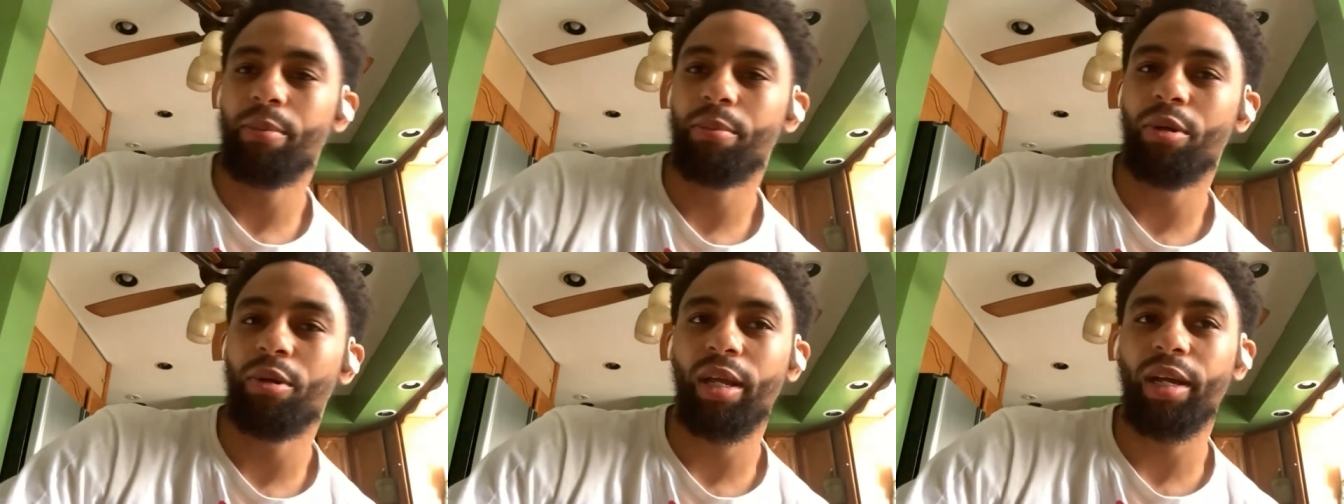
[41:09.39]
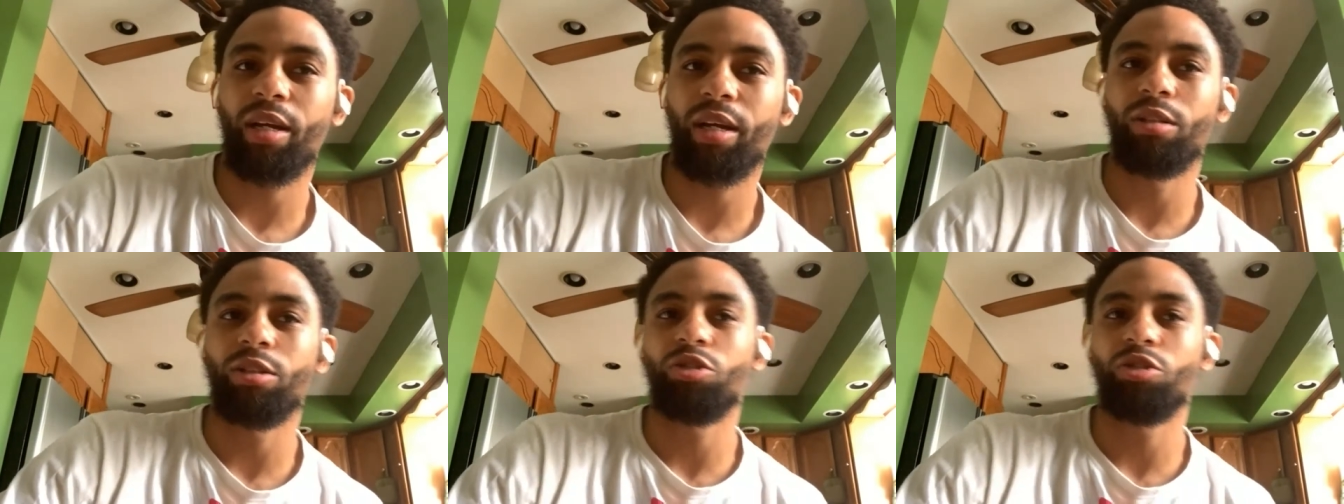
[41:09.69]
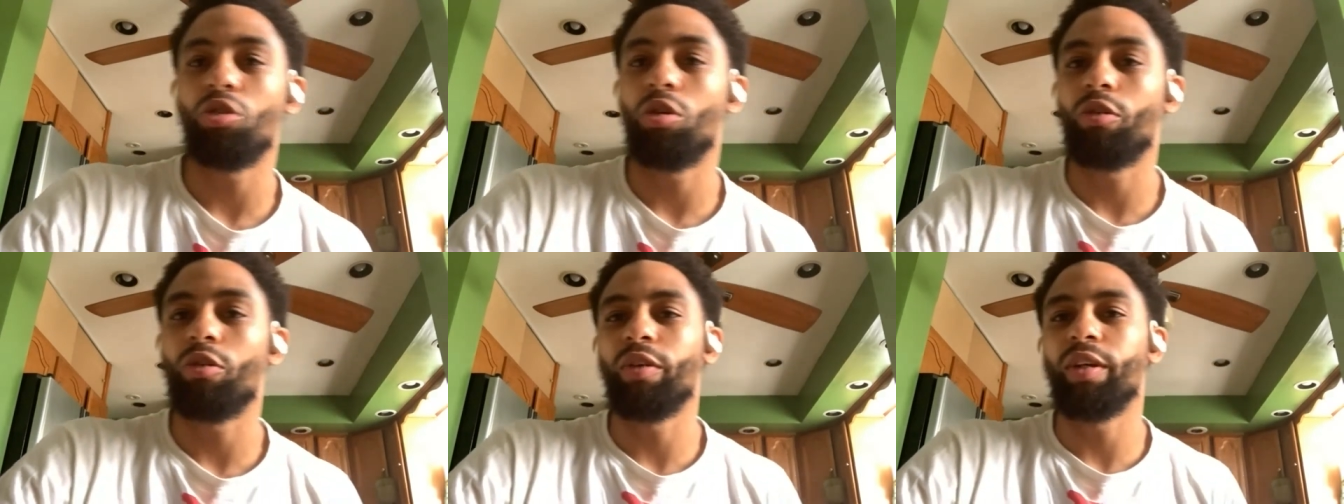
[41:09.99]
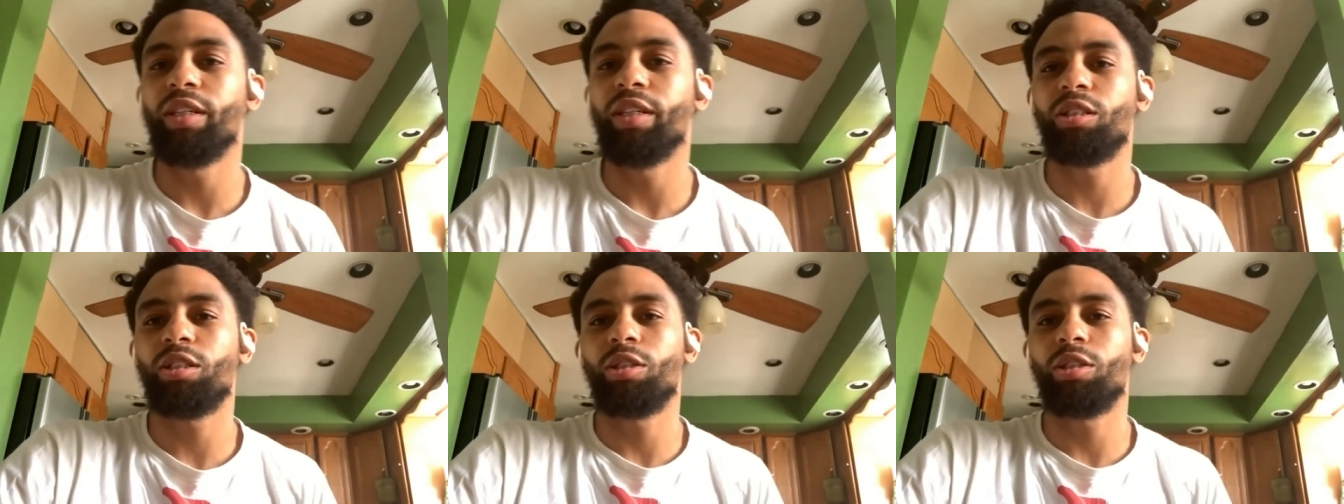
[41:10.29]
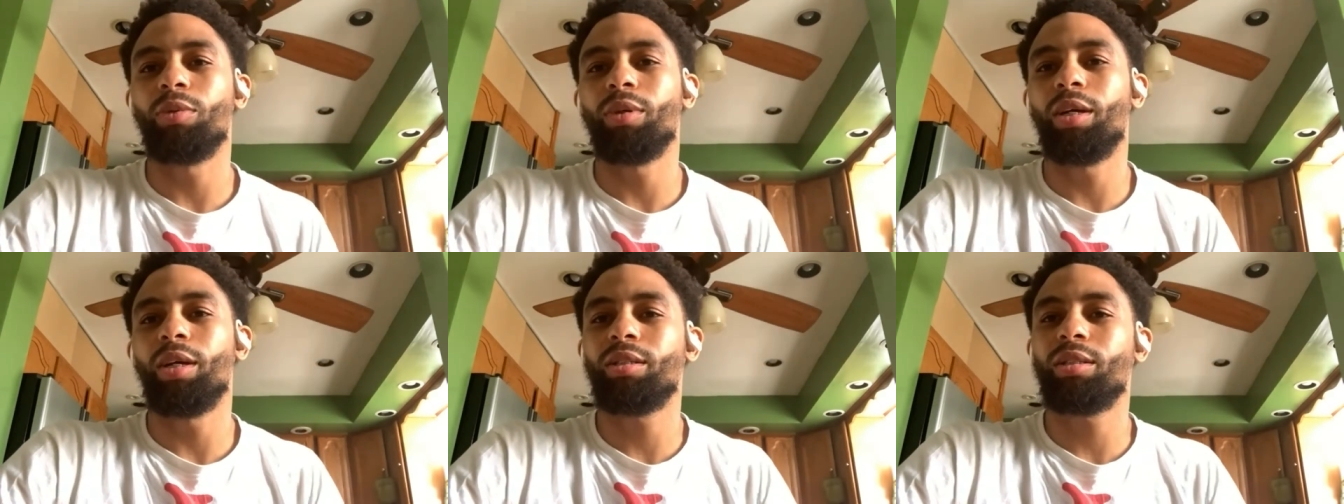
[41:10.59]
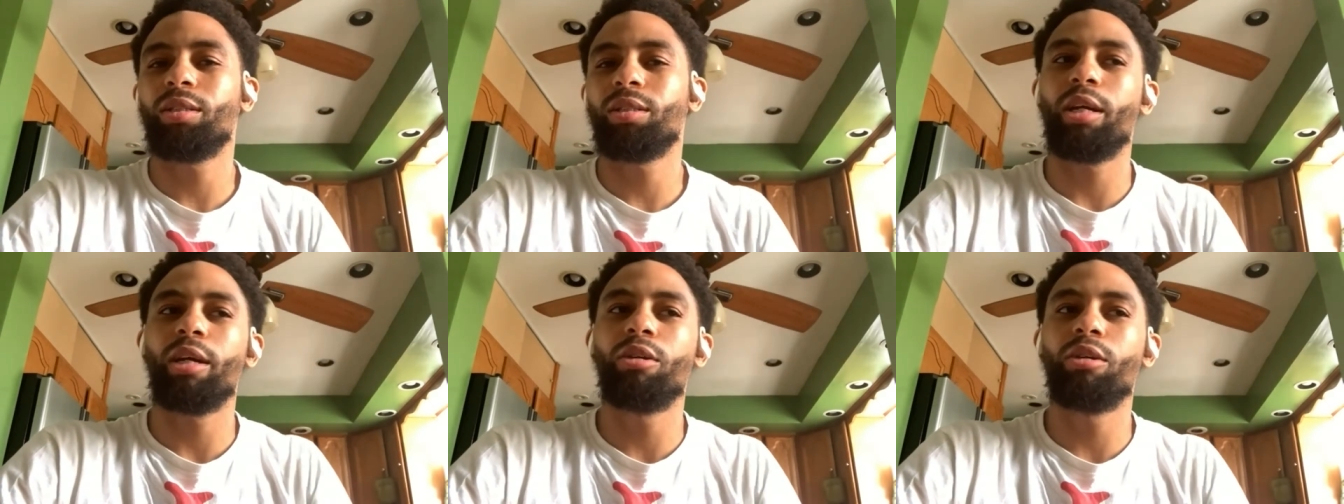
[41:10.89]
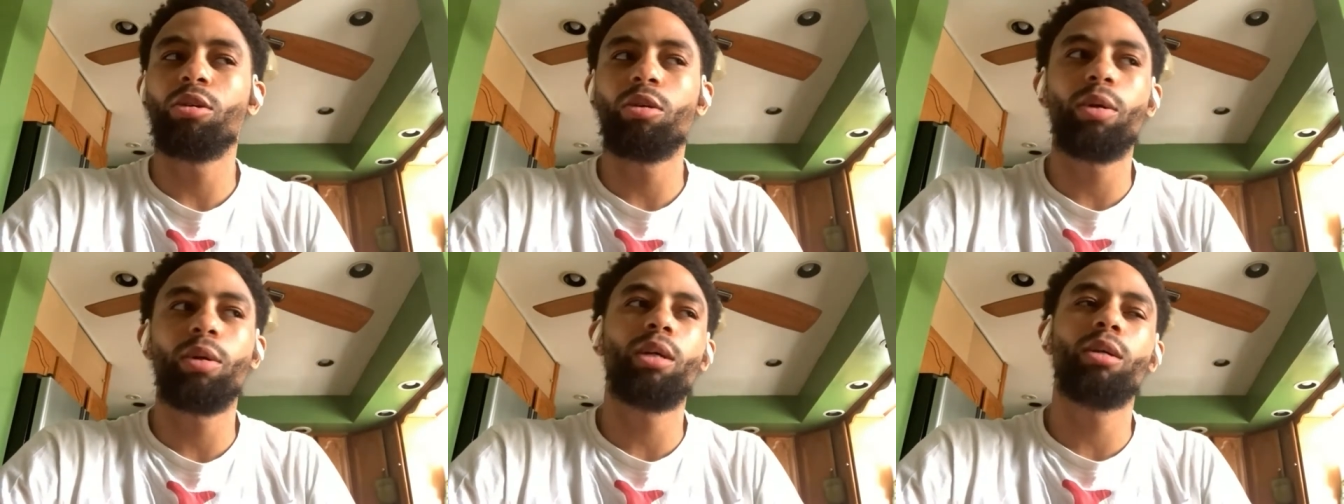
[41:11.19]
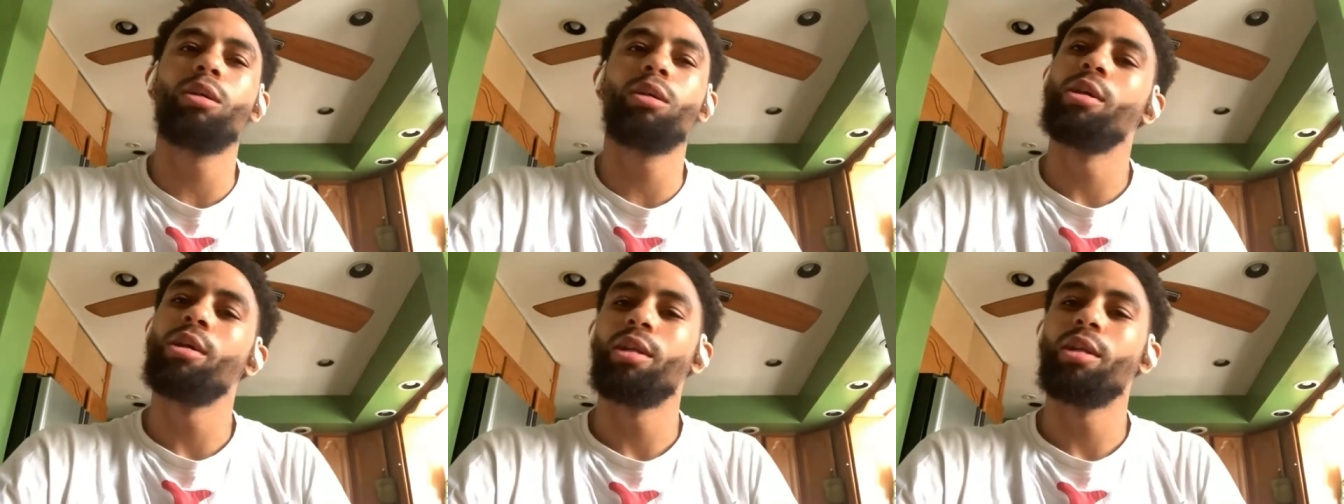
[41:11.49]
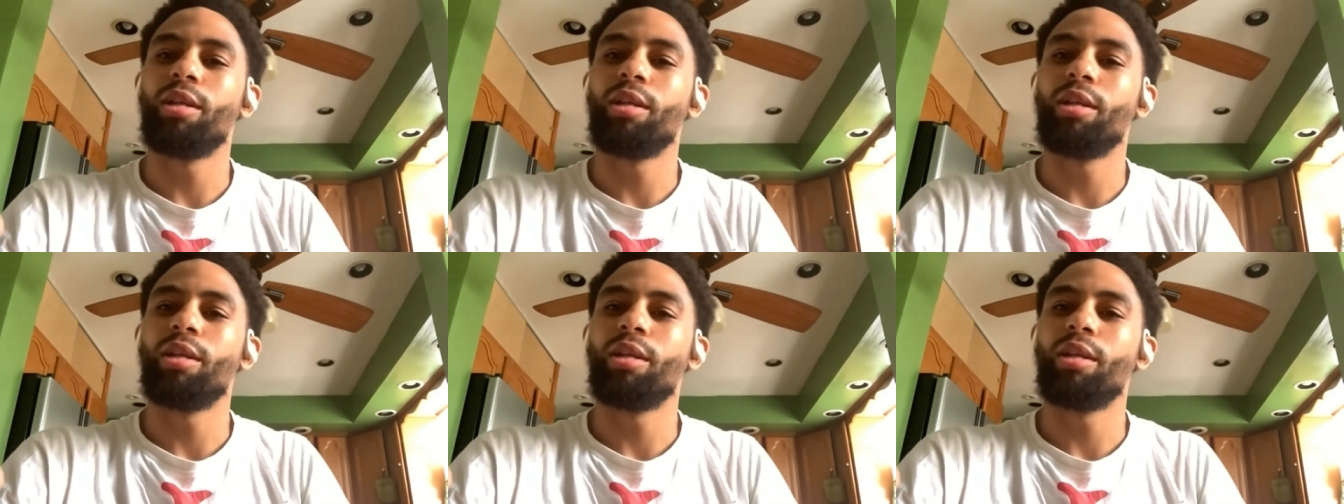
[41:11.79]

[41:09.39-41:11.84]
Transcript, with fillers: They built like a strong relationship with us. It's like, you know what?